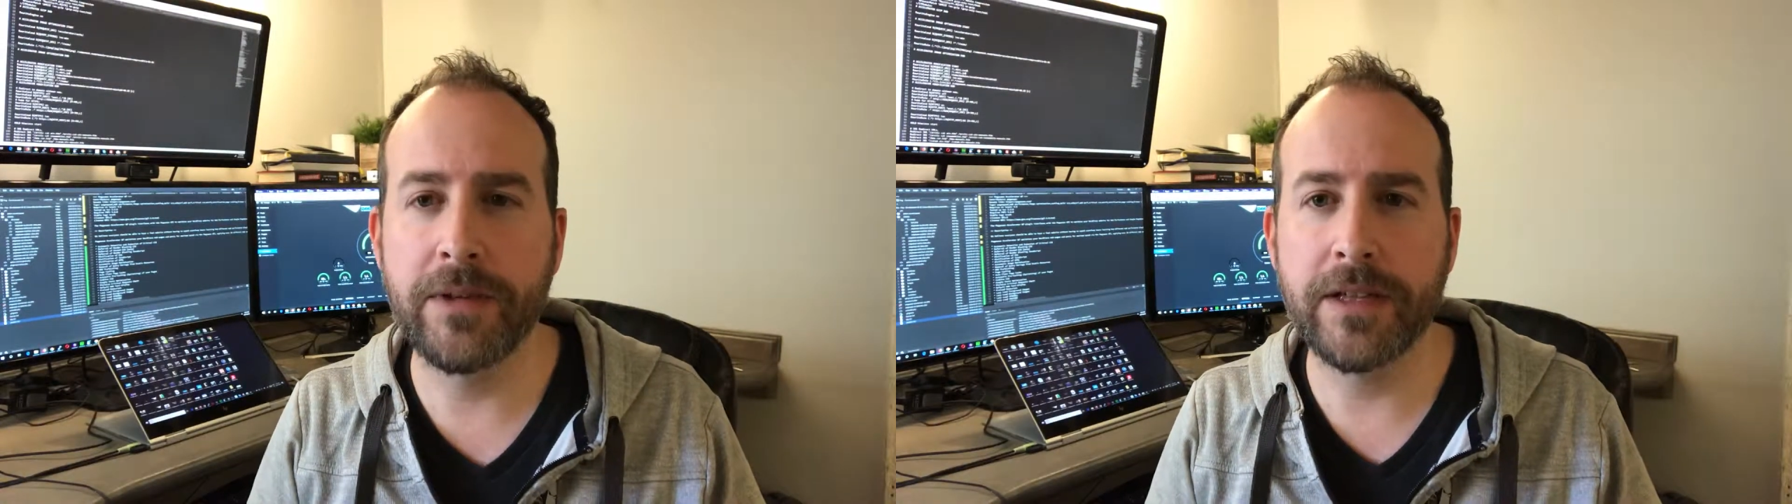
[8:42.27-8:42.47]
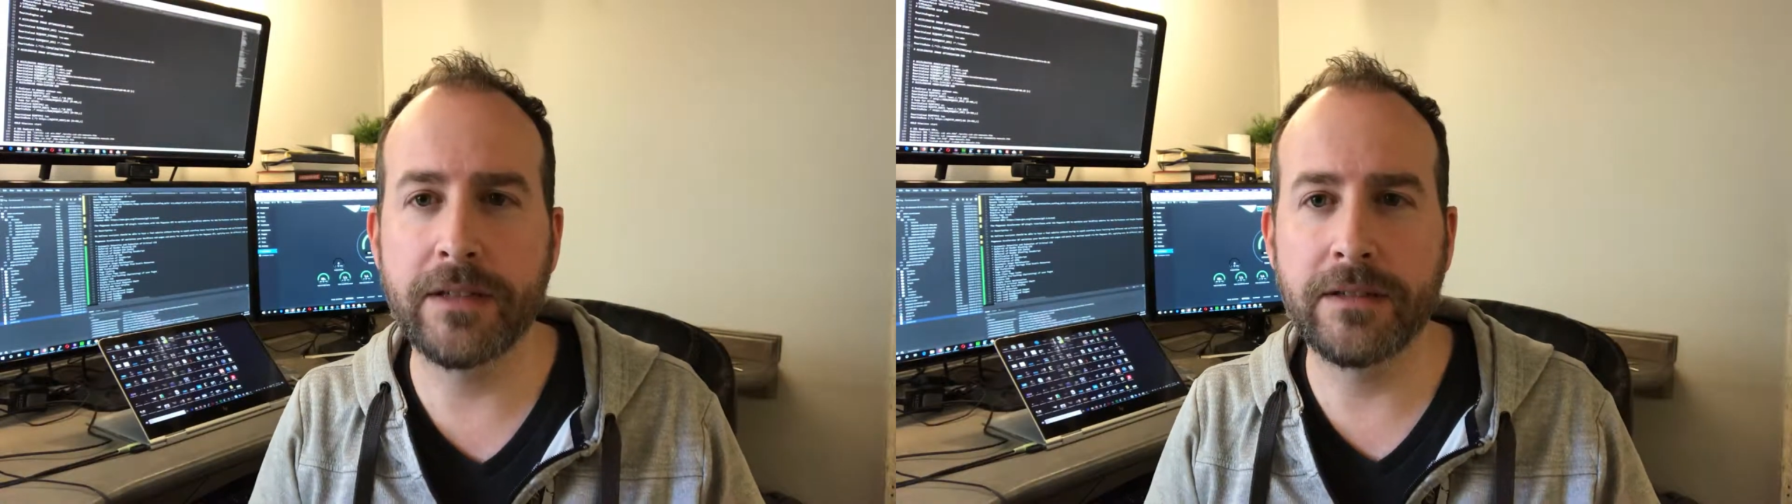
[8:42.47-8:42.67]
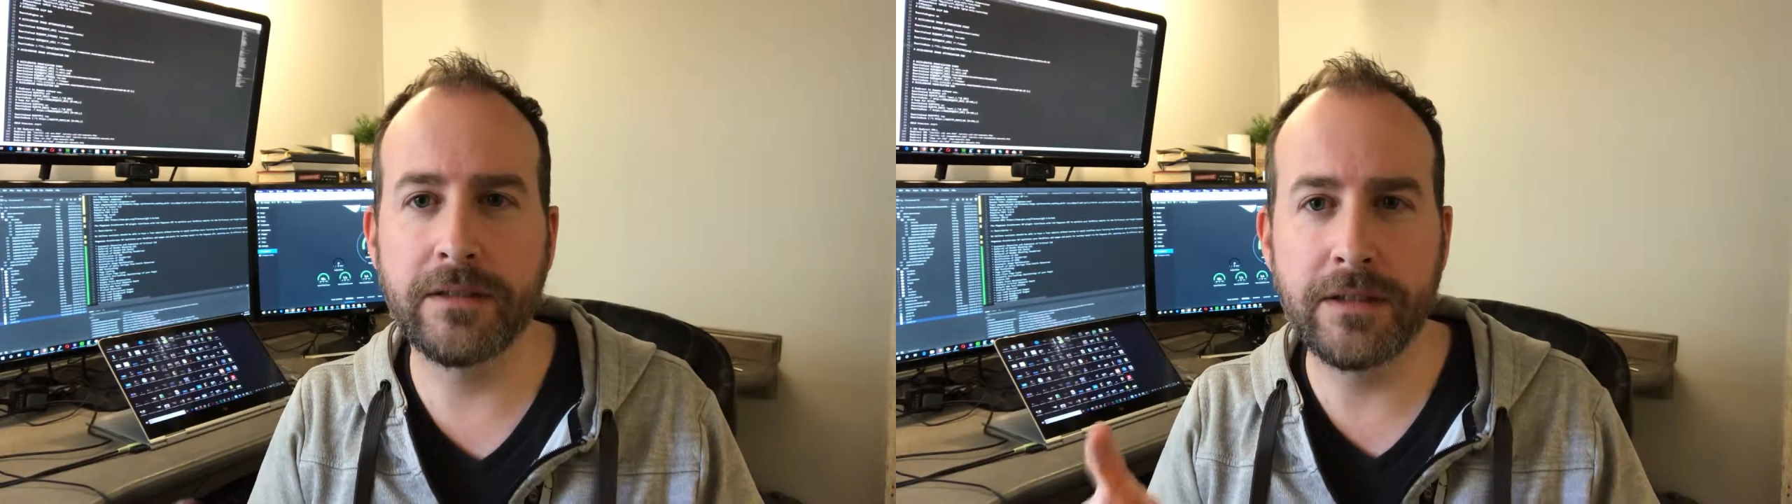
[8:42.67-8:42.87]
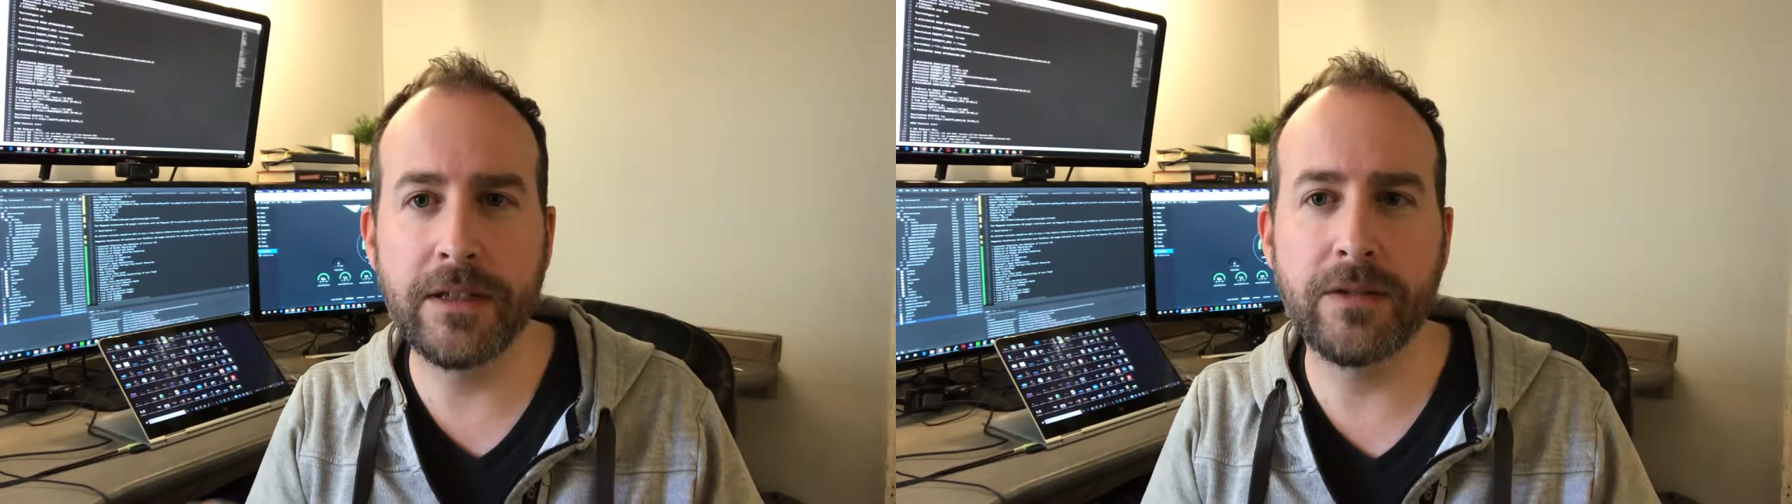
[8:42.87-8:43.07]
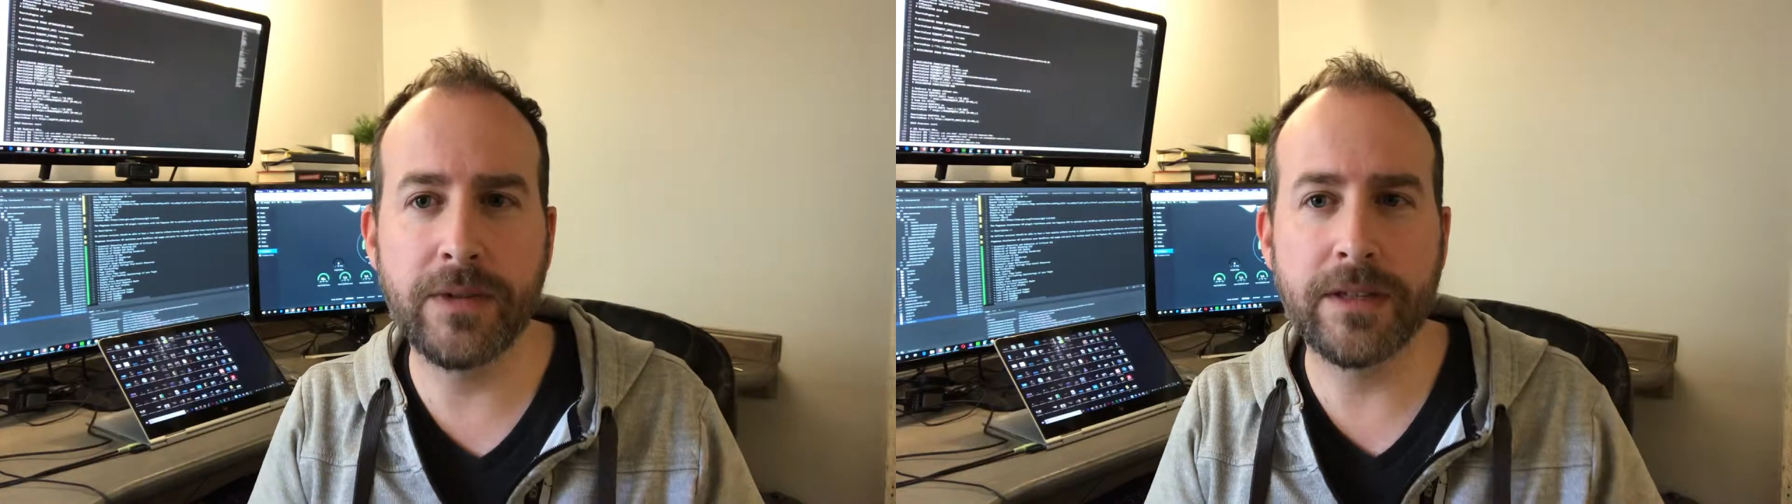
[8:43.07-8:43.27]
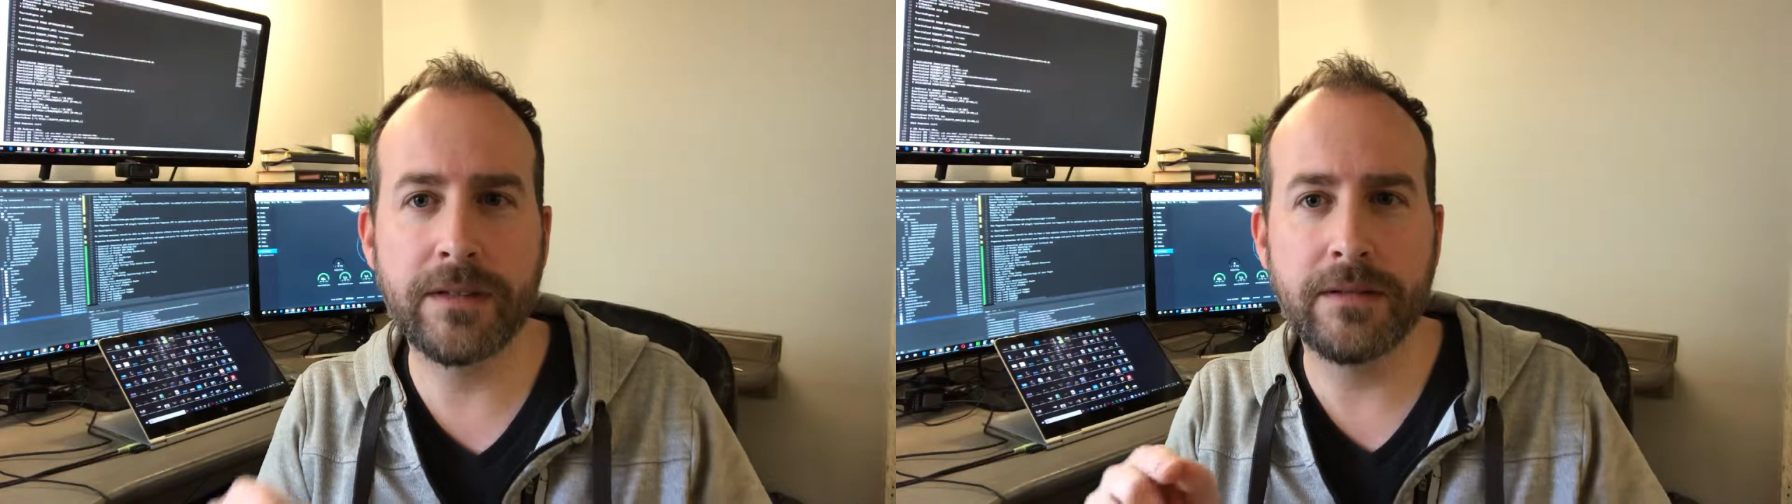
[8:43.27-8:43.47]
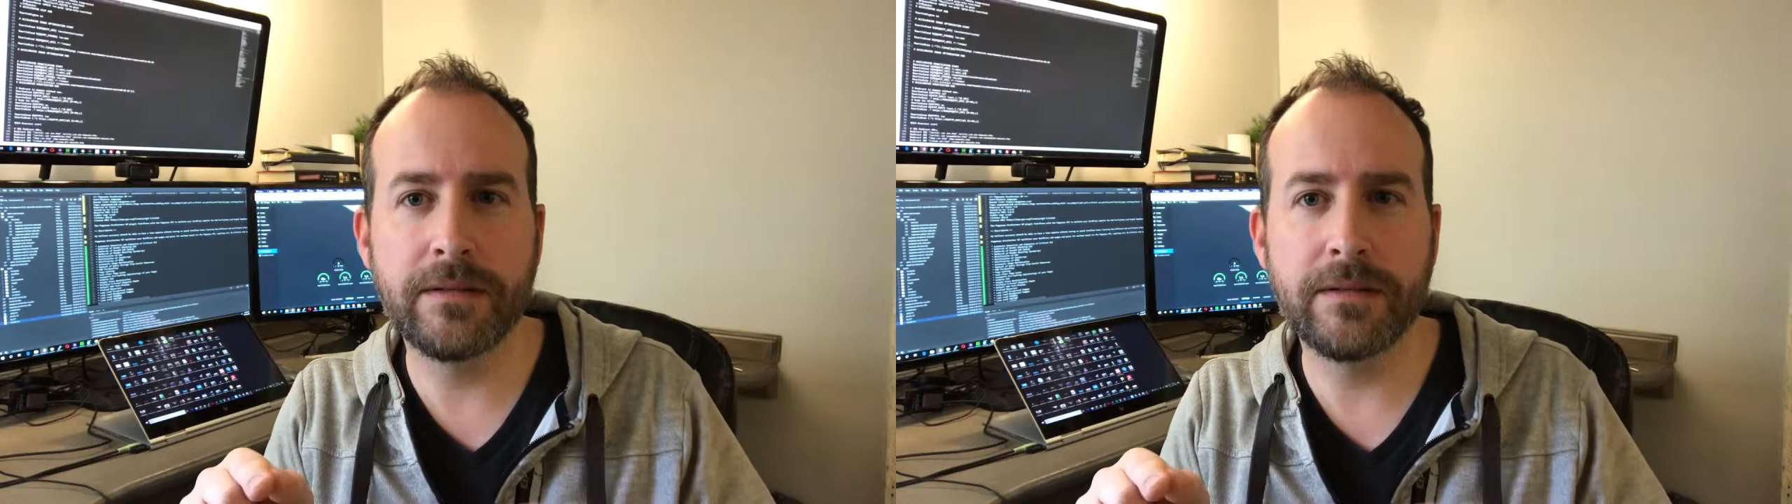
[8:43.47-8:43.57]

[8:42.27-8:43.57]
we can deal with